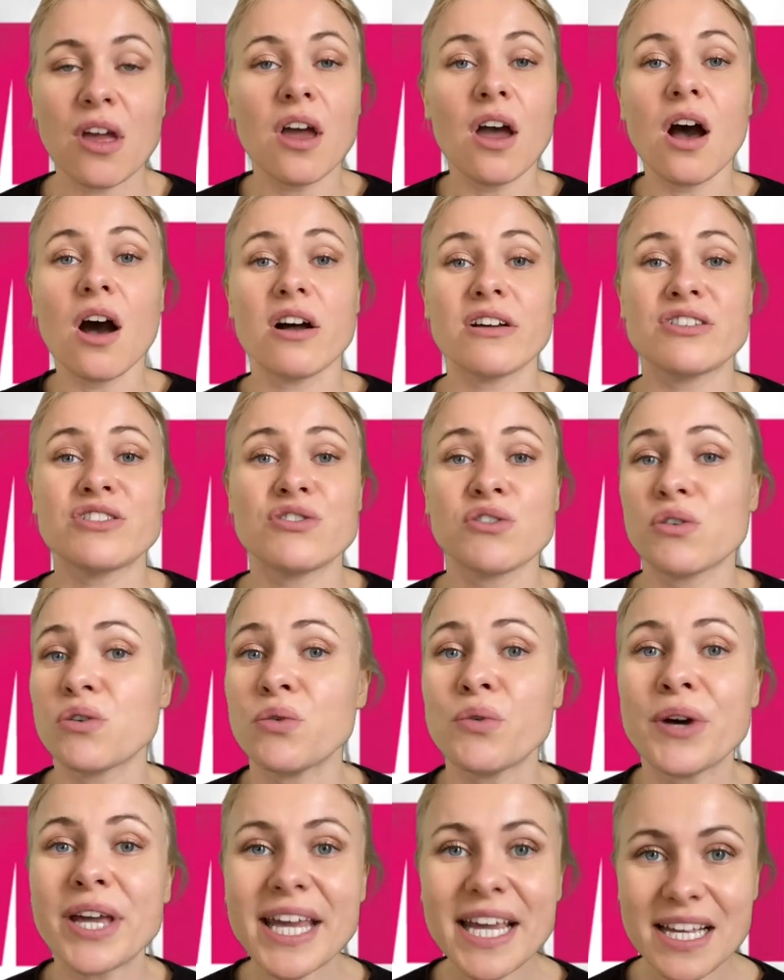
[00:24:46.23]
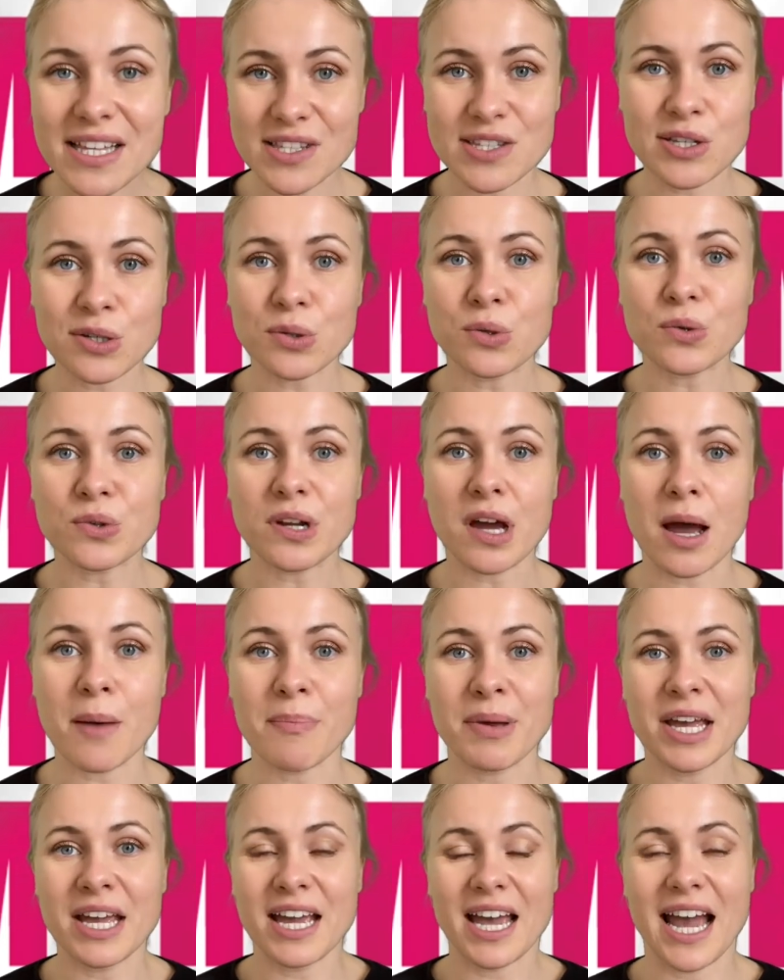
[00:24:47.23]
Our soil eats it all up
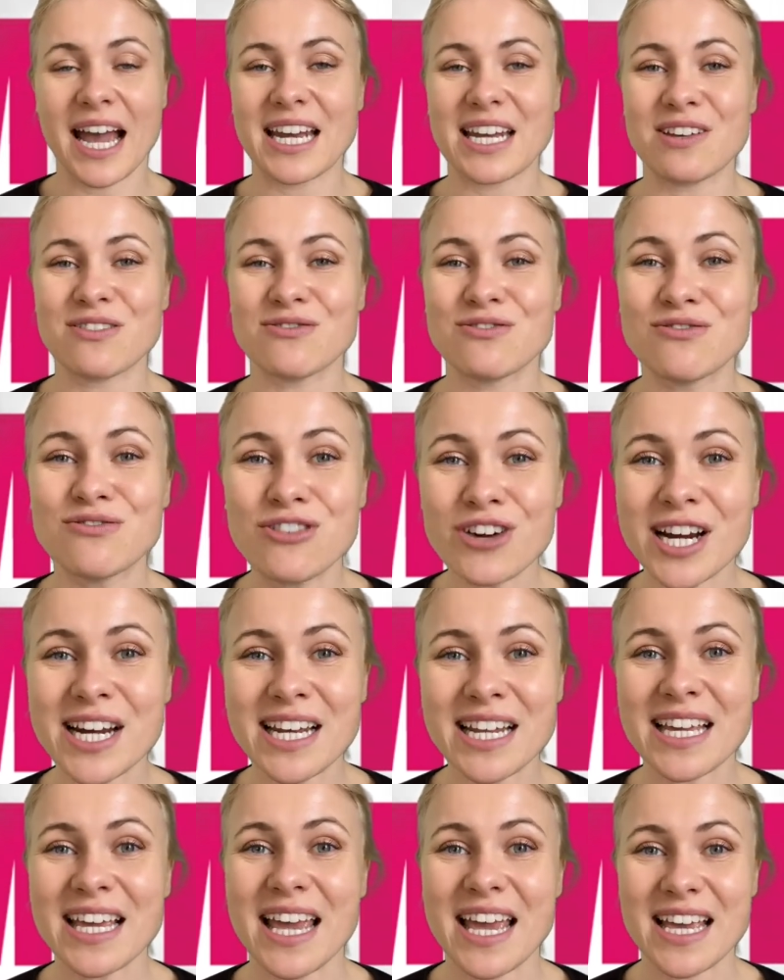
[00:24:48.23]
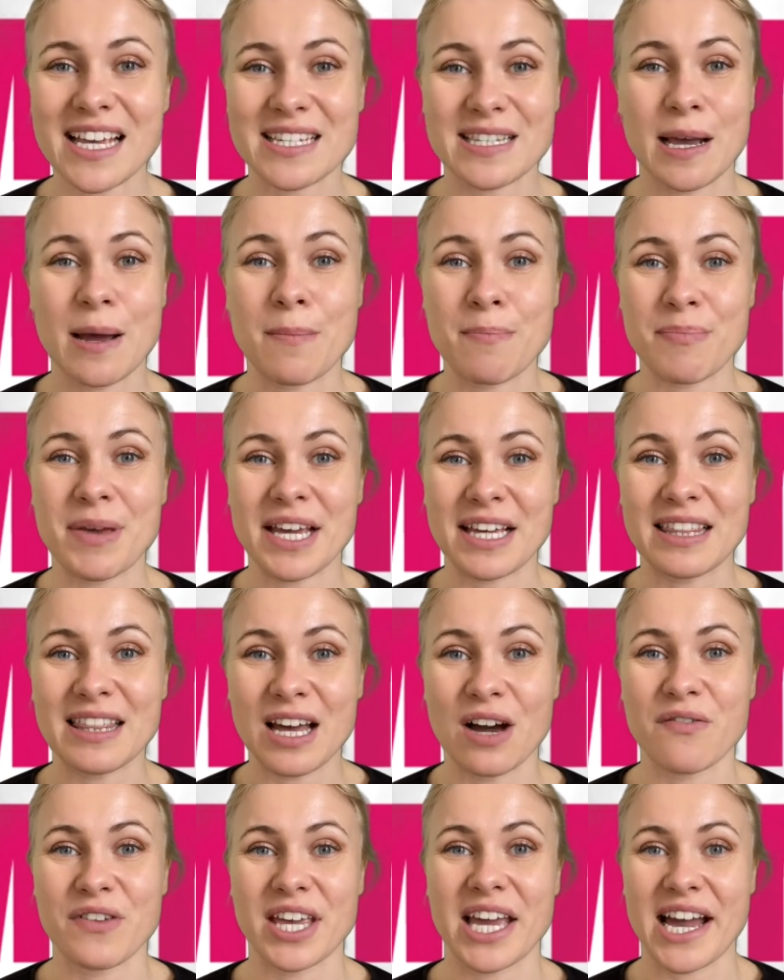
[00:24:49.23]
and it really is a big
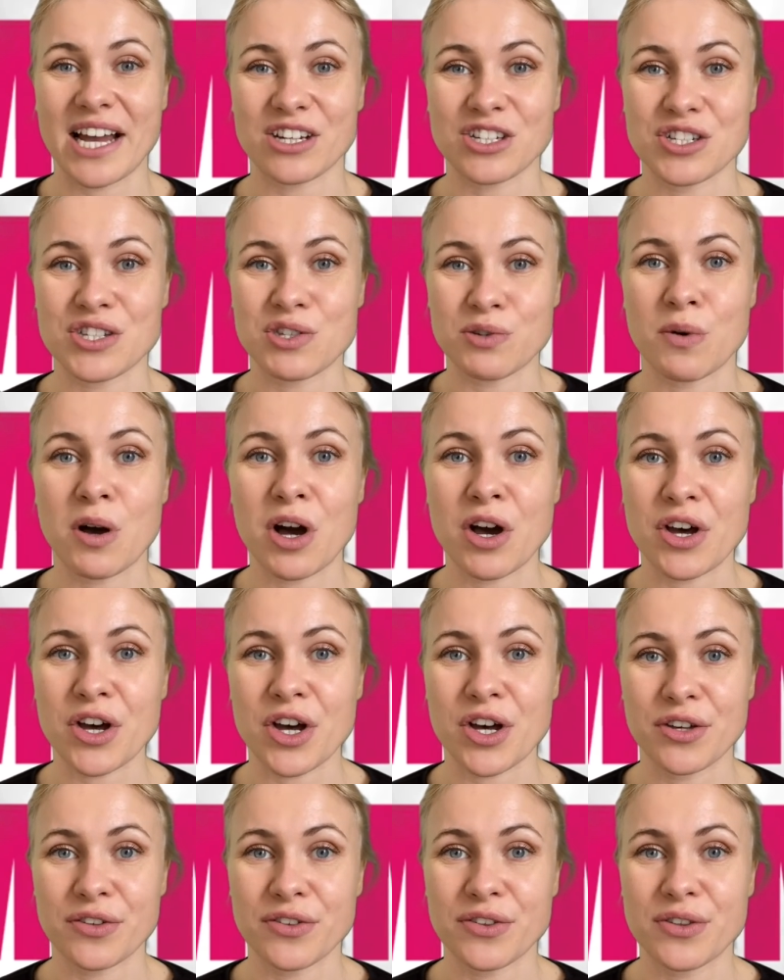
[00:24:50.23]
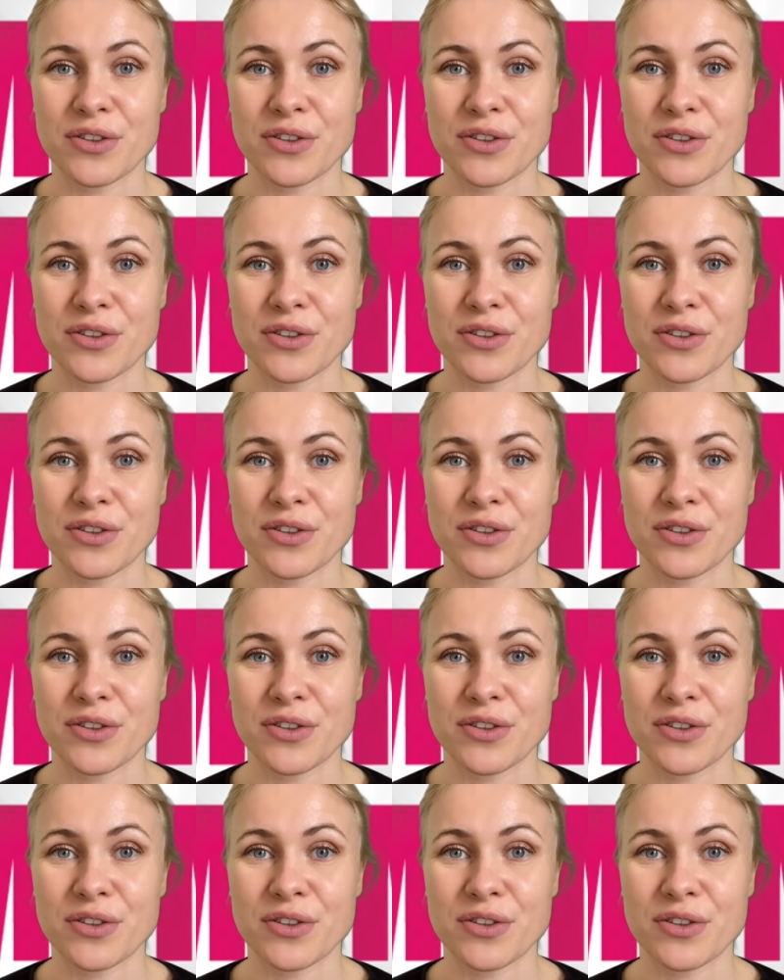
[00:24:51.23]
loving action to our Earth.